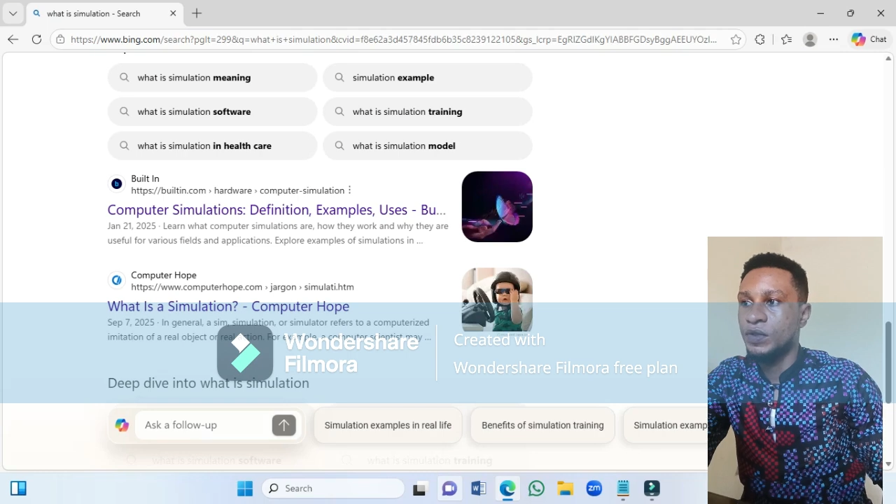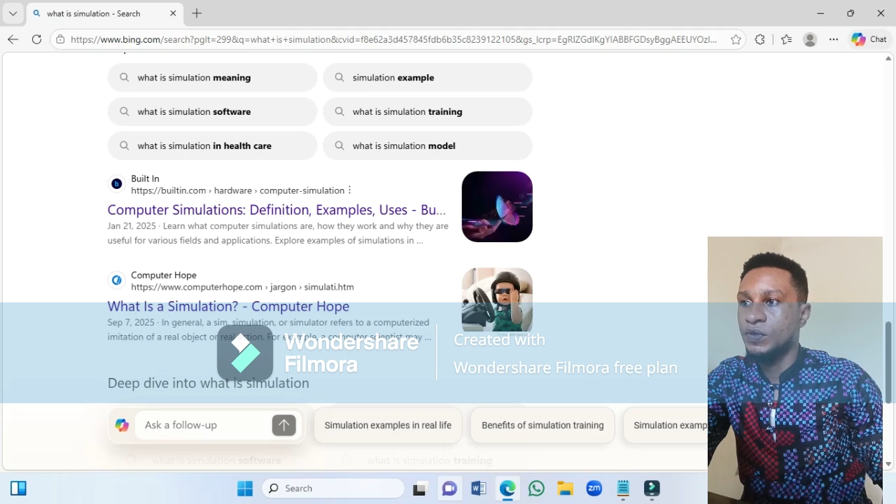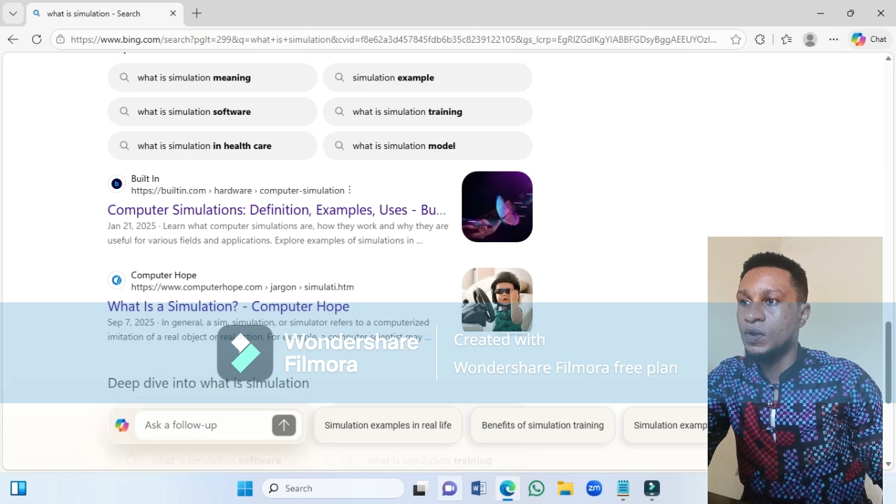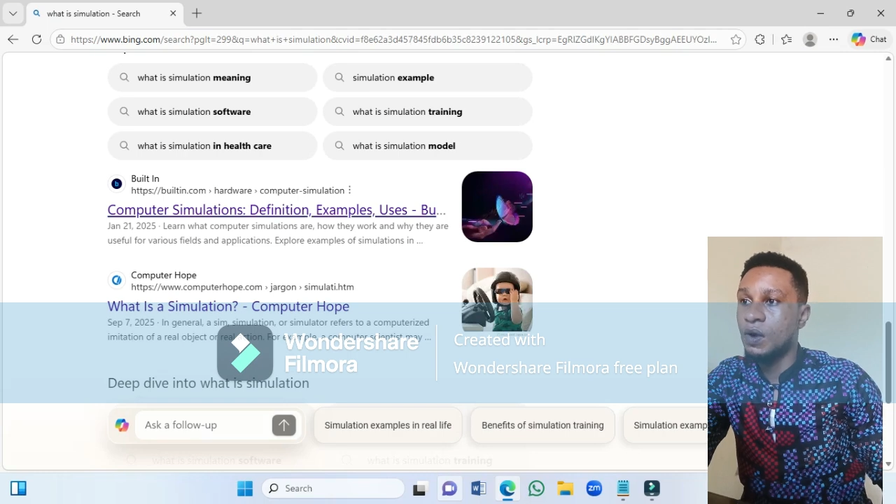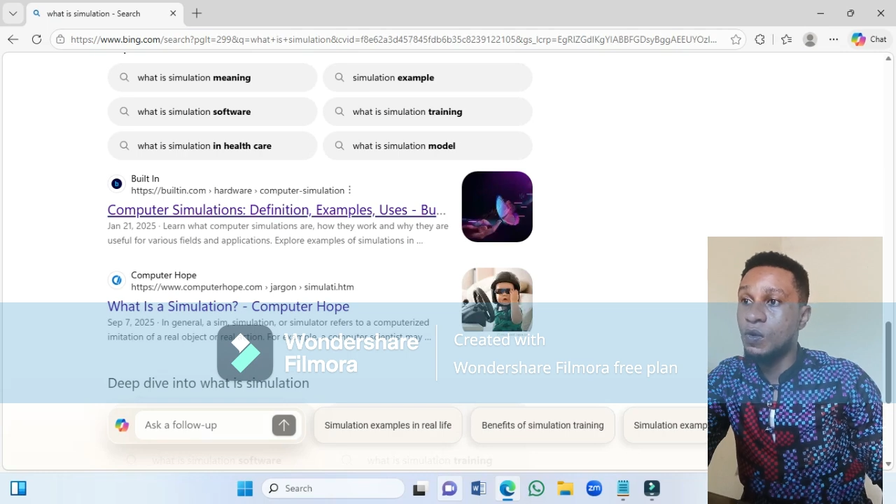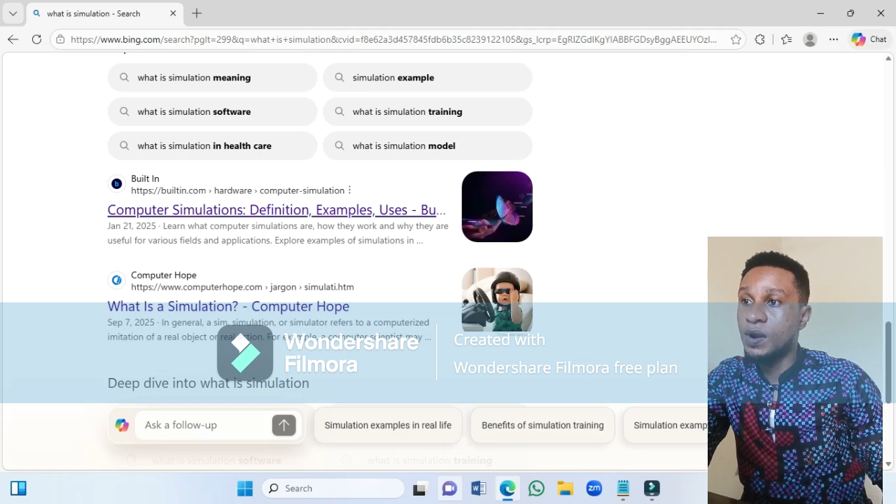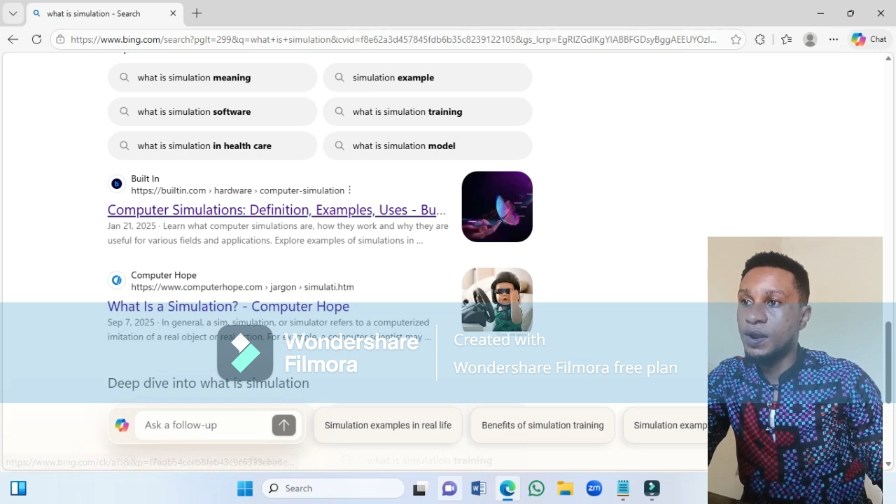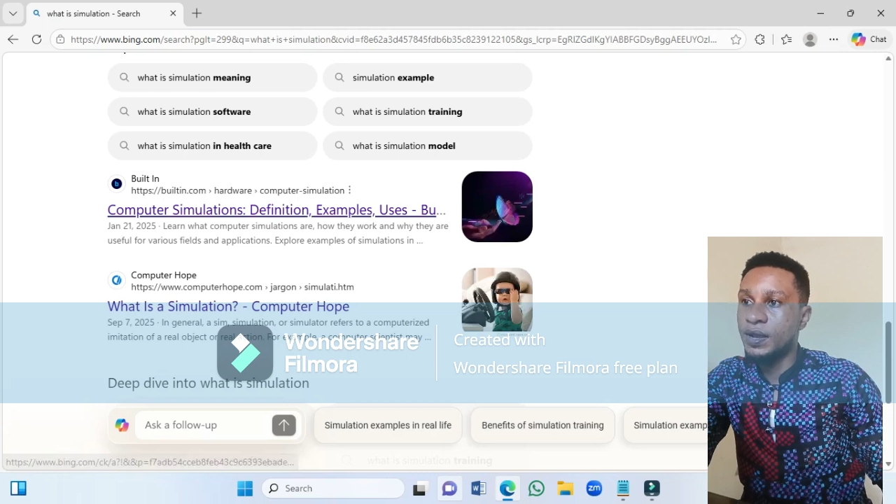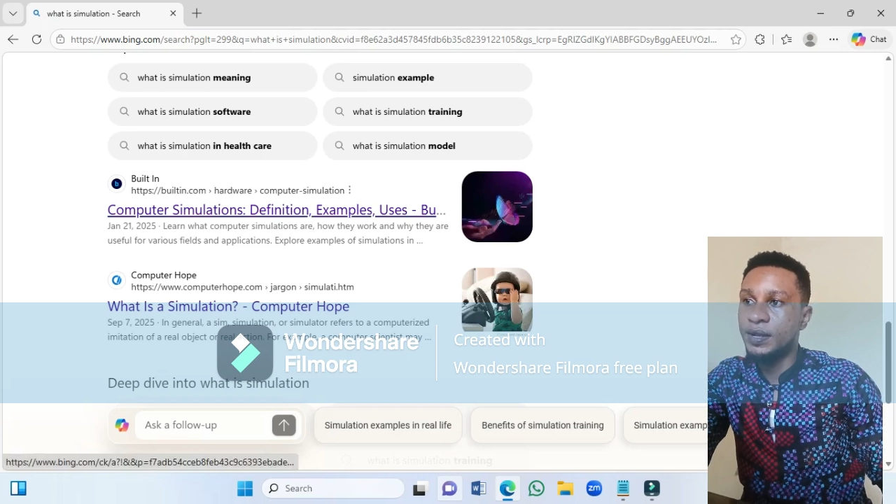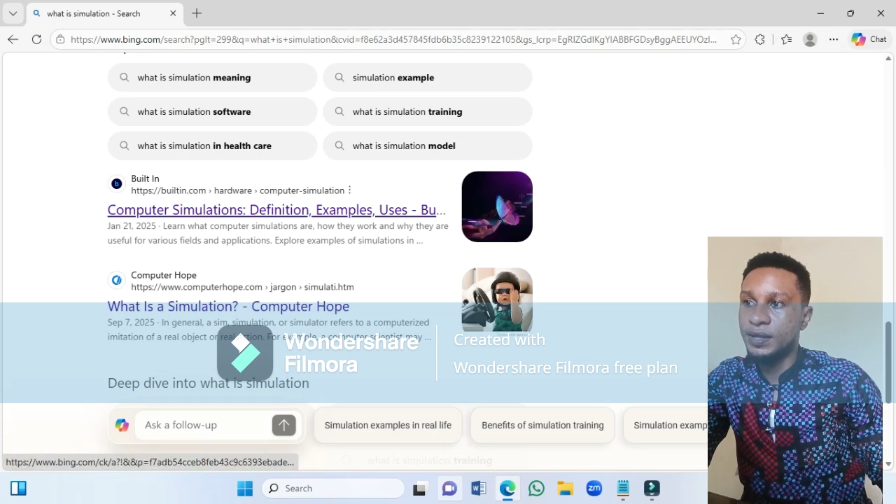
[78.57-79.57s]
So I will
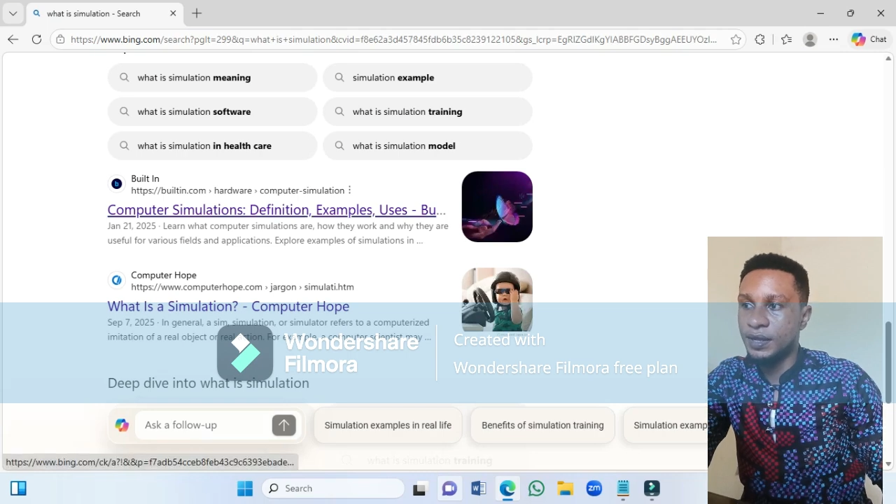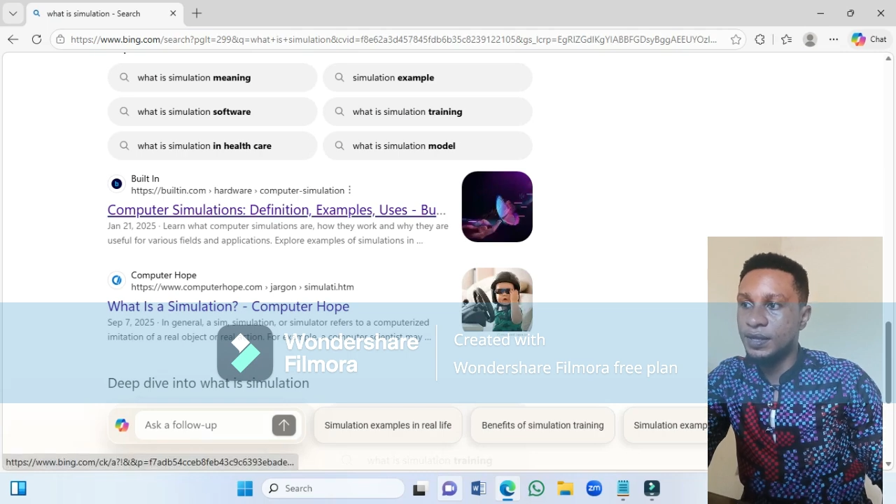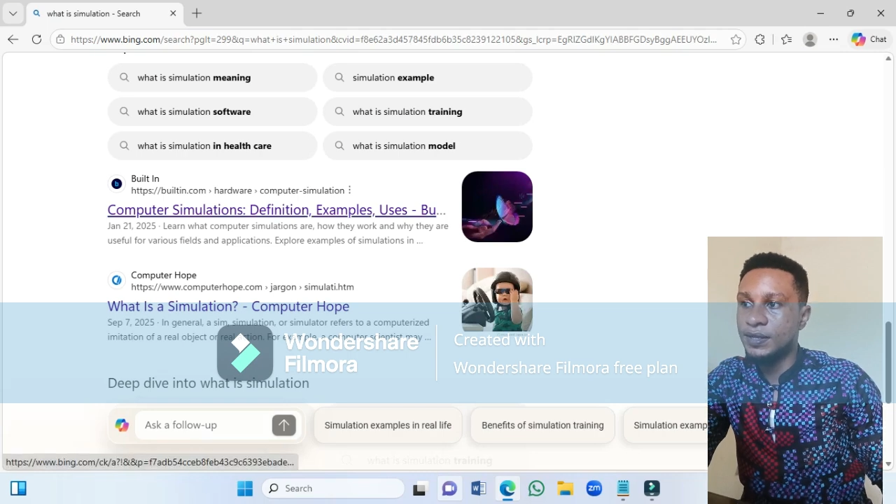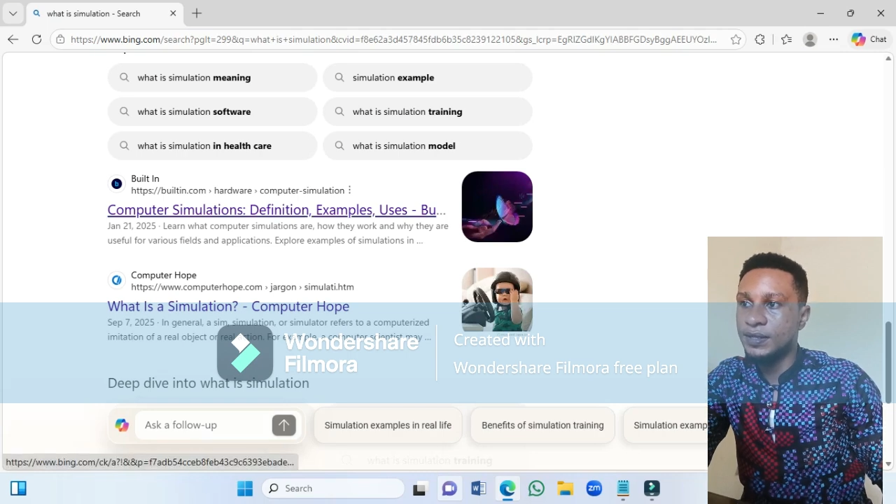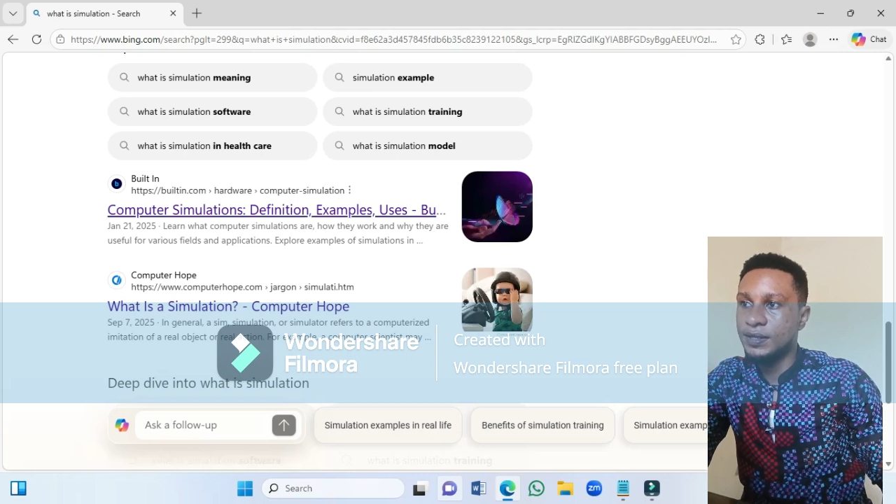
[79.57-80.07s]
click it,